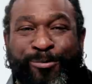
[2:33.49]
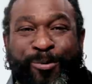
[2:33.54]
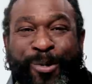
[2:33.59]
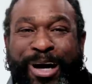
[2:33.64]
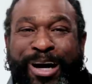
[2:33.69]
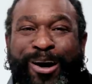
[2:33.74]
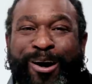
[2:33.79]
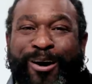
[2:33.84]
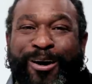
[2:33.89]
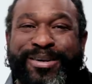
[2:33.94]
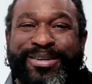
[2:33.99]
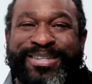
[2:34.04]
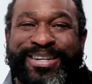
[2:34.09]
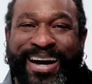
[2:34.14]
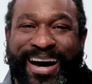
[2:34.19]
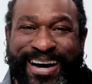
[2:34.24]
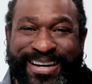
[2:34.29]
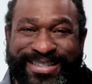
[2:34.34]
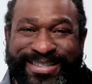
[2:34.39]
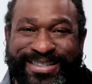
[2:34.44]
We are
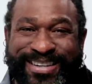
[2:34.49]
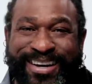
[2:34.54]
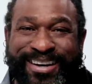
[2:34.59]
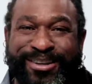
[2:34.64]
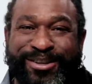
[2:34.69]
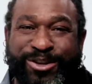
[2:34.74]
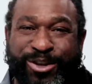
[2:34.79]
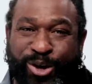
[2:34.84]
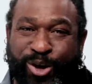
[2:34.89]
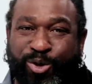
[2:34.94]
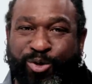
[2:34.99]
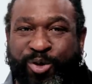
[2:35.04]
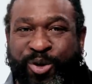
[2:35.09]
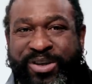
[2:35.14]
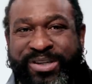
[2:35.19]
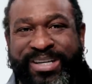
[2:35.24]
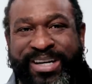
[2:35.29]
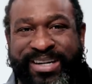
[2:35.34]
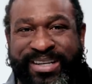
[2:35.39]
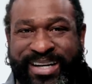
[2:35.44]
testing children
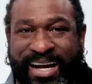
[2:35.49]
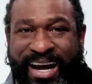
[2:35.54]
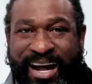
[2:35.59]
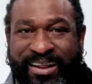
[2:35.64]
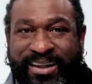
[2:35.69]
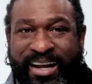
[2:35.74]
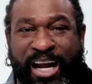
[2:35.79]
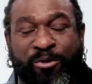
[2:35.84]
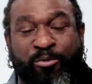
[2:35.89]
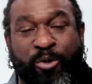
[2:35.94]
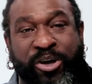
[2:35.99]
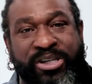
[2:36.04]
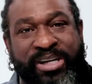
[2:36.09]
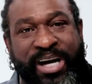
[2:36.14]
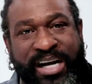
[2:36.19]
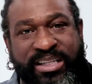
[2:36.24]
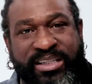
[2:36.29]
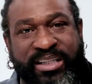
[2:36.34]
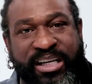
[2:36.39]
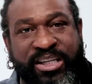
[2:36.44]
to death, and we're
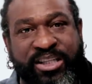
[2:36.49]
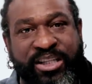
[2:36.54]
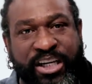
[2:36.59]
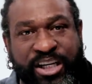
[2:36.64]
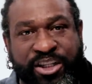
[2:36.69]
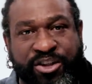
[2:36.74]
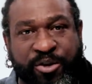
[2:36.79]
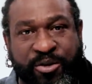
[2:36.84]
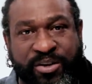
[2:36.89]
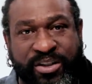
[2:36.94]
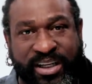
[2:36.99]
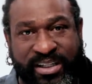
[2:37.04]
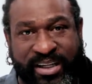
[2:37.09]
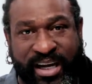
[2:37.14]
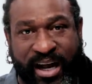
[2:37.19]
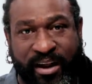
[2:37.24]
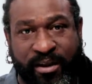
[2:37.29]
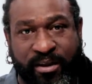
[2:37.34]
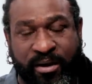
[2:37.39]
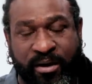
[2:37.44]
testing teachers to death.